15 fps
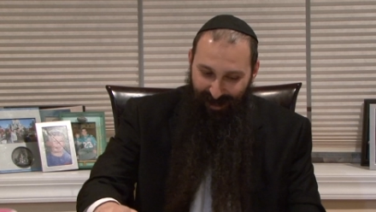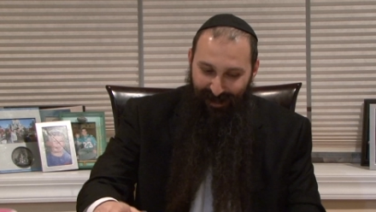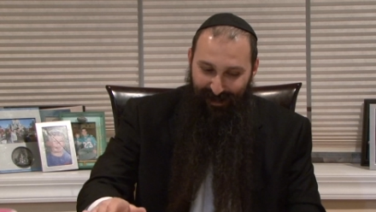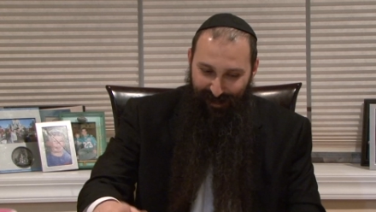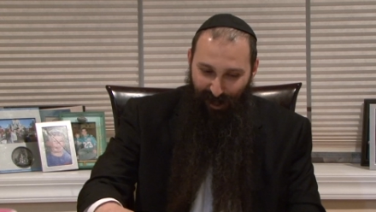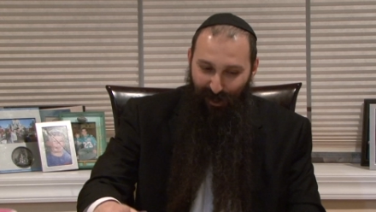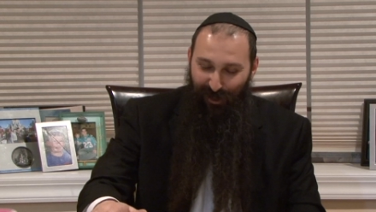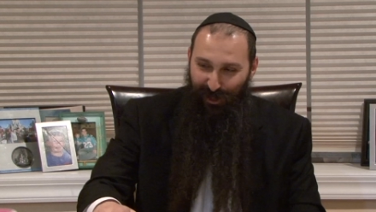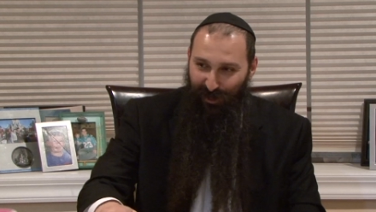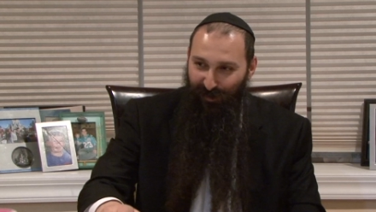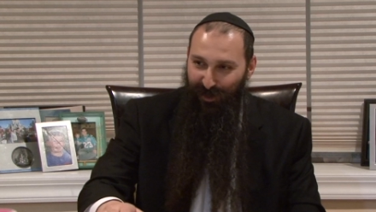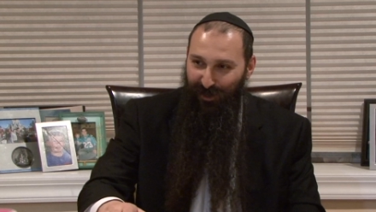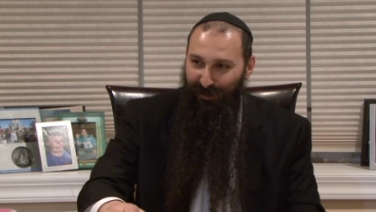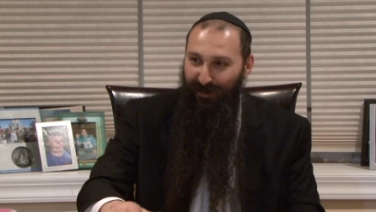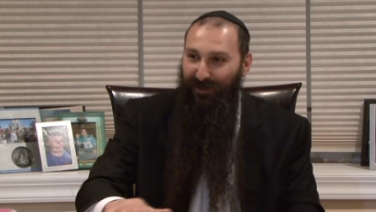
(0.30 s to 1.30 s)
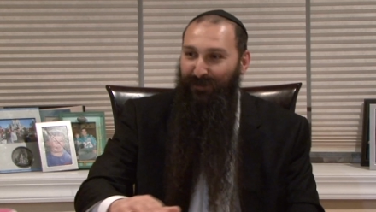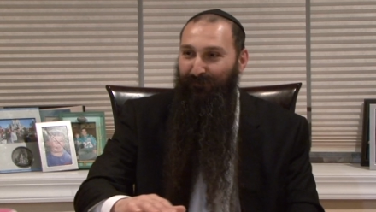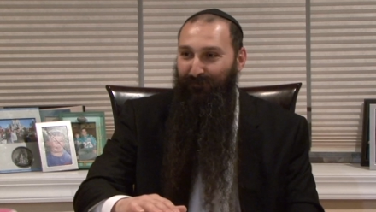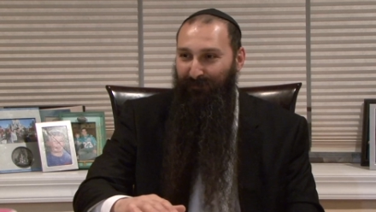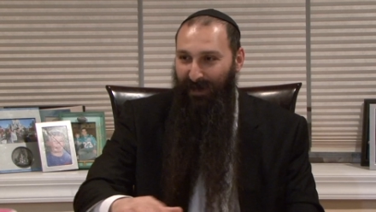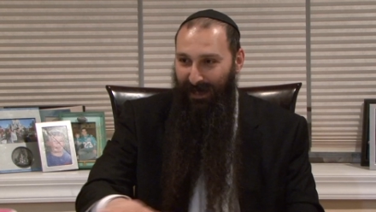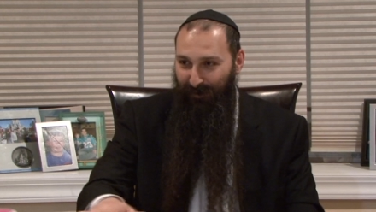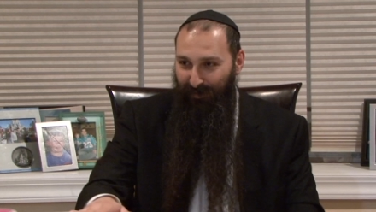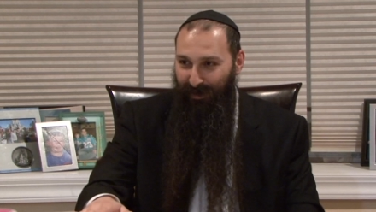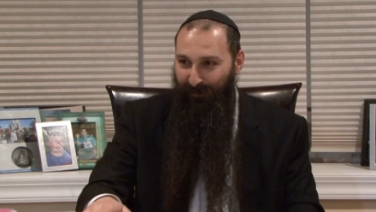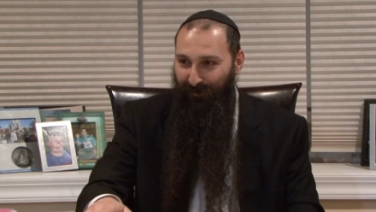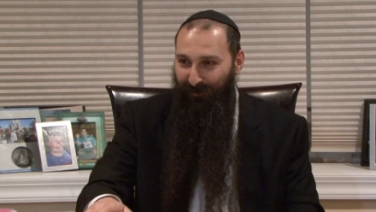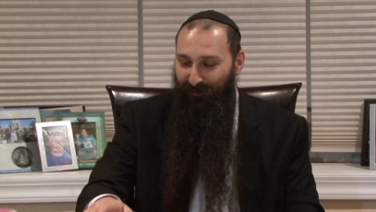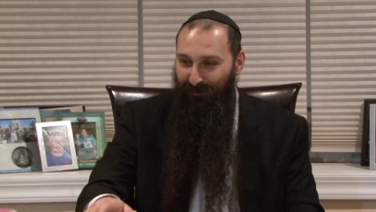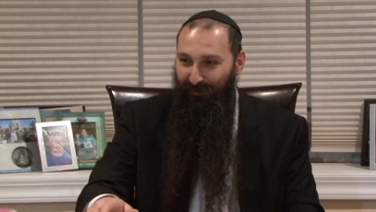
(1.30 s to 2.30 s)
in our generation, there's many
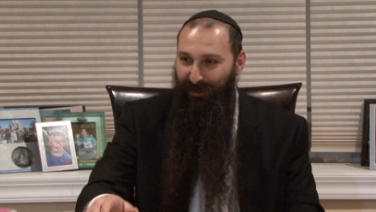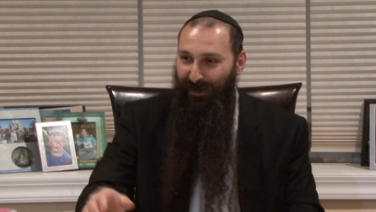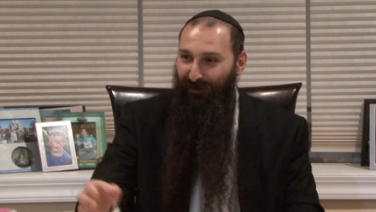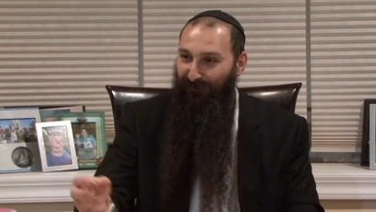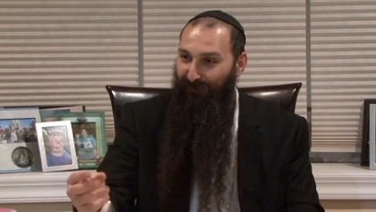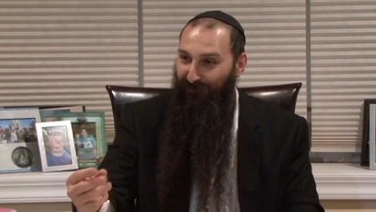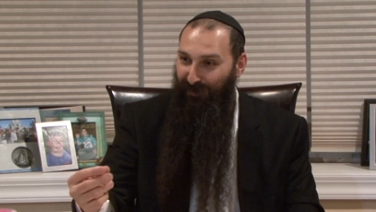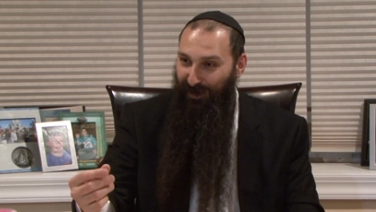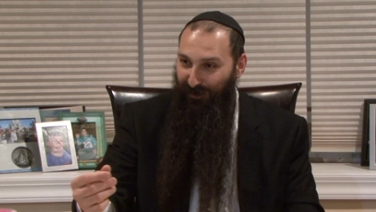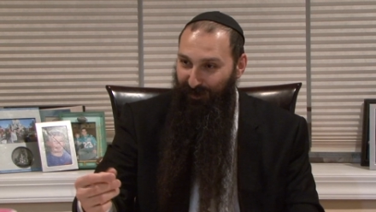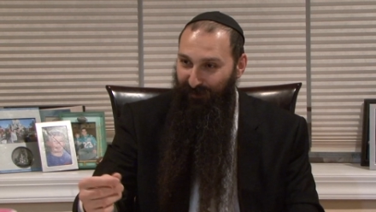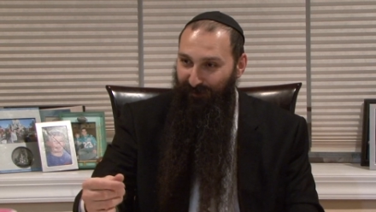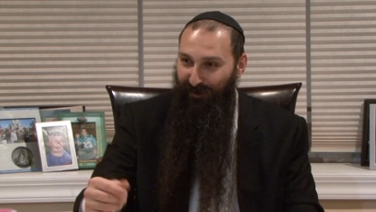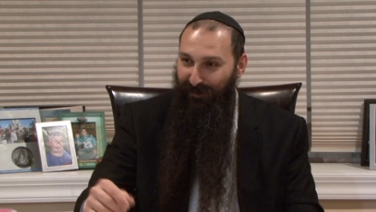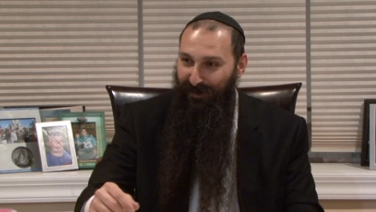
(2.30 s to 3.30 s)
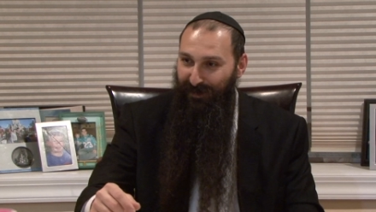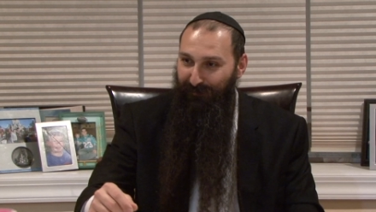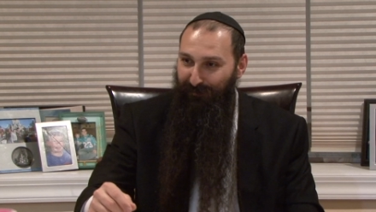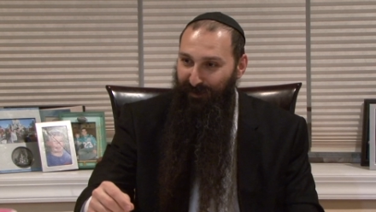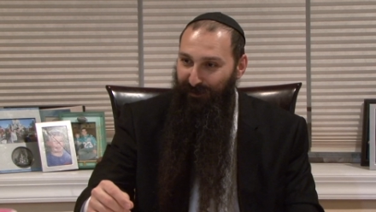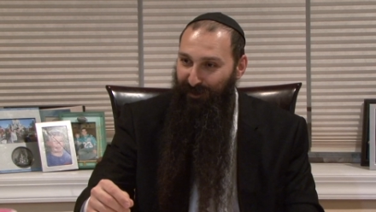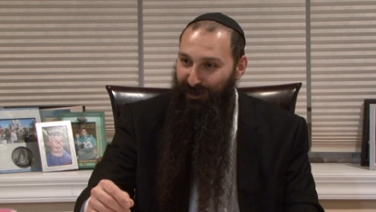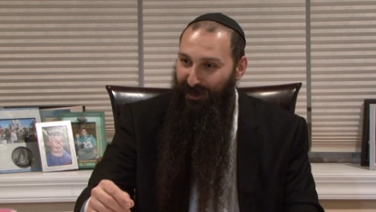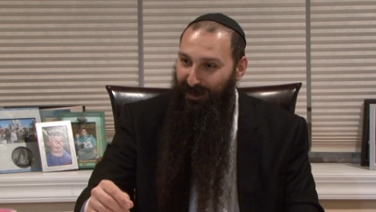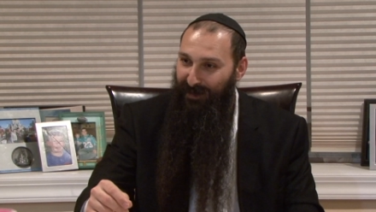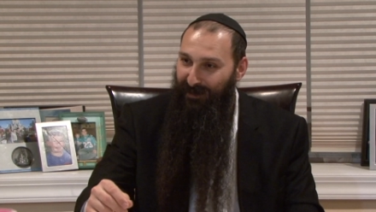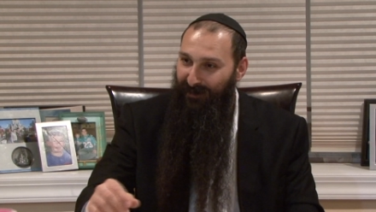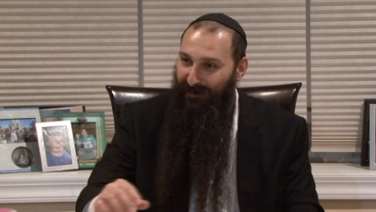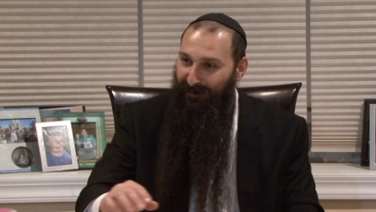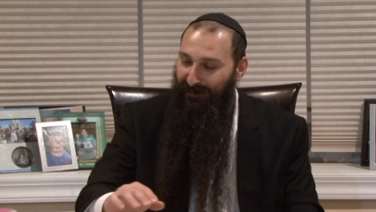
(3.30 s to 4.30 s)
people that are very, very
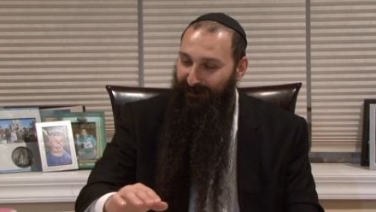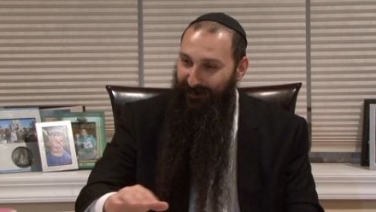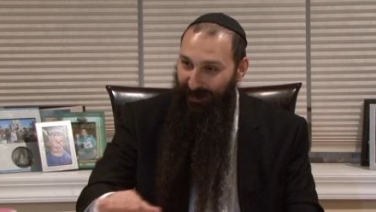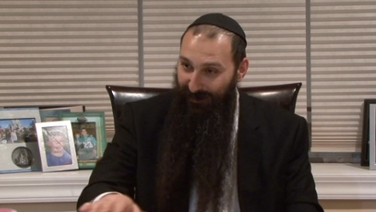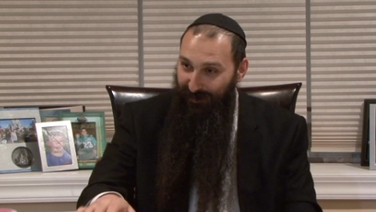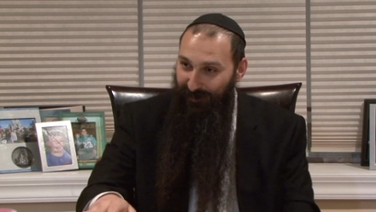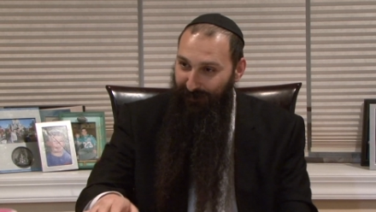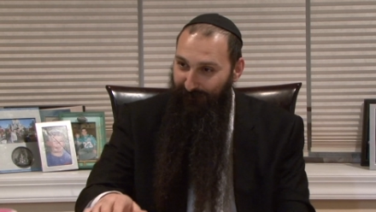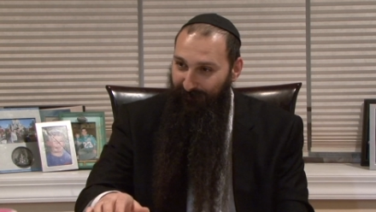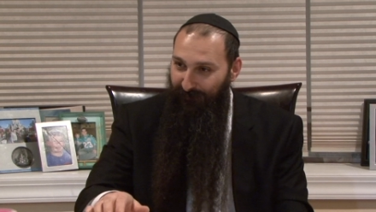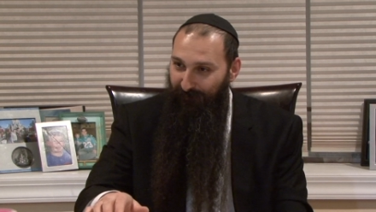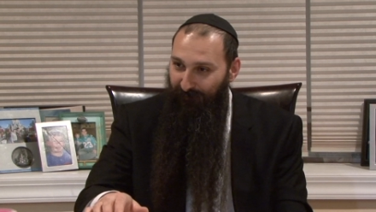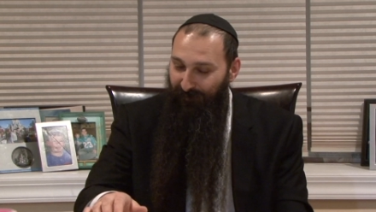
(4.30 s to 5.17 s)
spiritually sensitive.